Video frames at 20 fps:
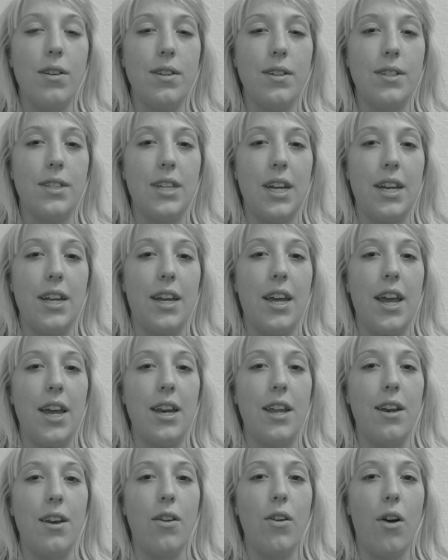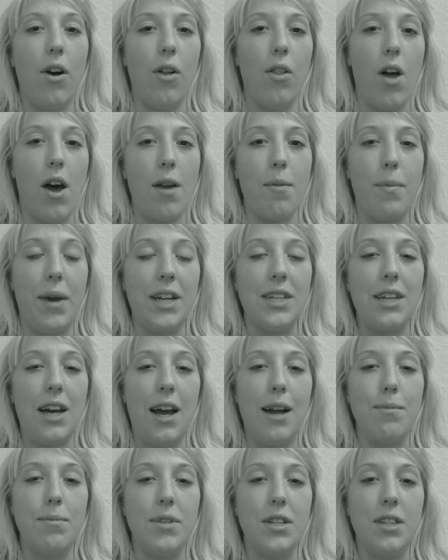dedicated a lot of my
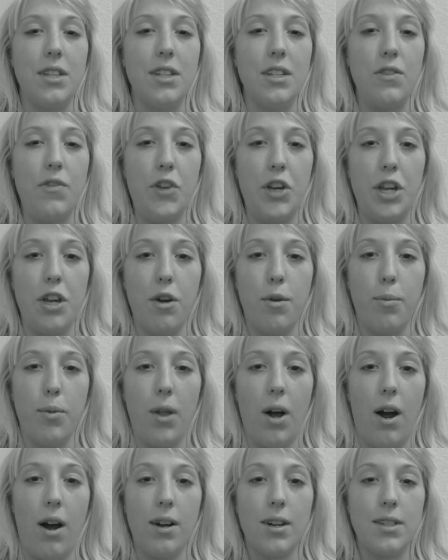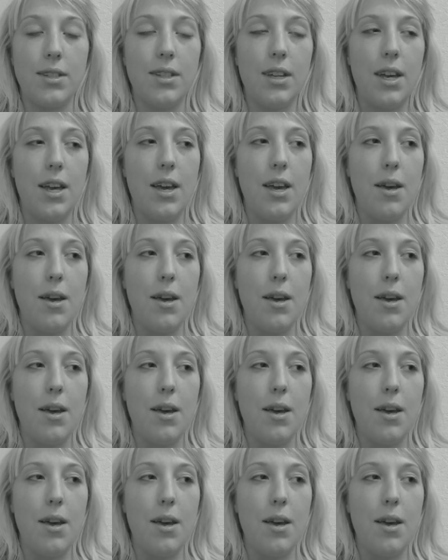time to these video blogs